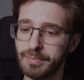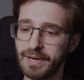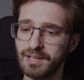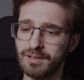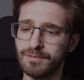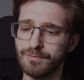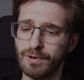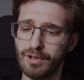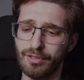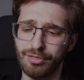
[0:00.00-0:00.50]
back
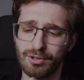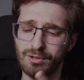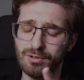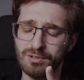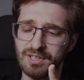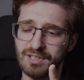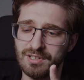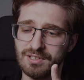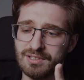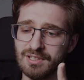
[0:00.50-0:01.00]
and forth, you
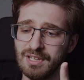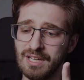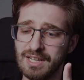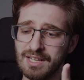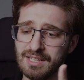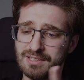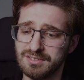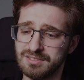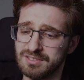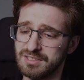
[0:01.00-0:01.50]
can
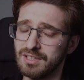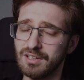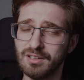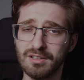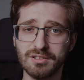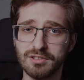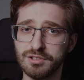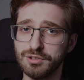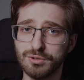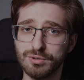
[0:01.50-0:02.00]

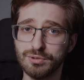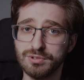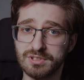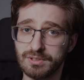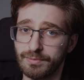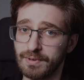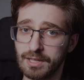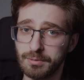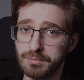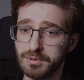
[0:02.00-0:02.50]
still use
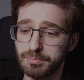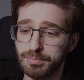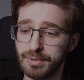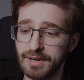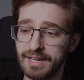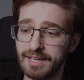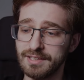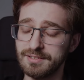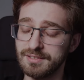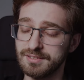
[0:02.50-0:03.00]
the Velbon
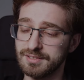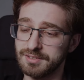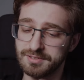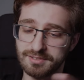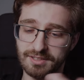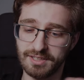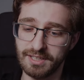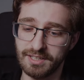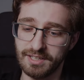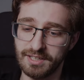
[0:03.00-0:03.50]
plate
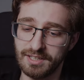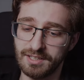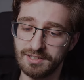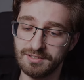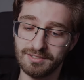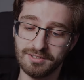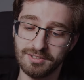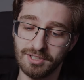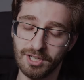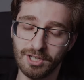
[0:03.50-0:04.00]

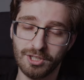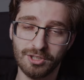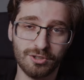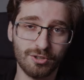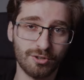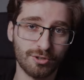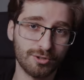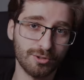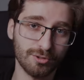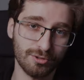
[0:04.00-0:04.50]
and
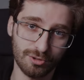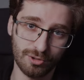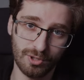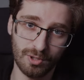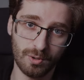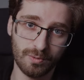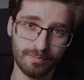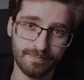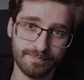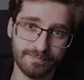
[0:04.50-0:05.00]
you're good to
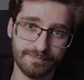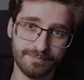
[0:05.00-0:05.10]
go.